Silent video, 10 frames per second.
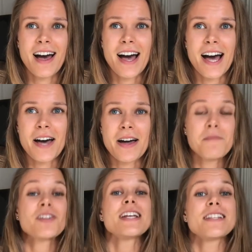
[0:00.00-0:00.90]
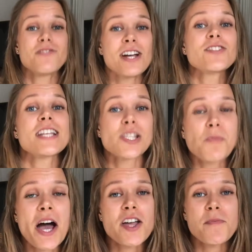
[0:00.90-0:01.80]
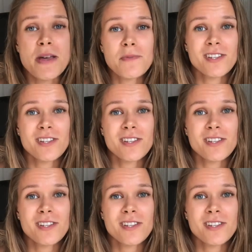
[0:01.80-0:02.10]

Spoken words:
I'm not trying to inspire people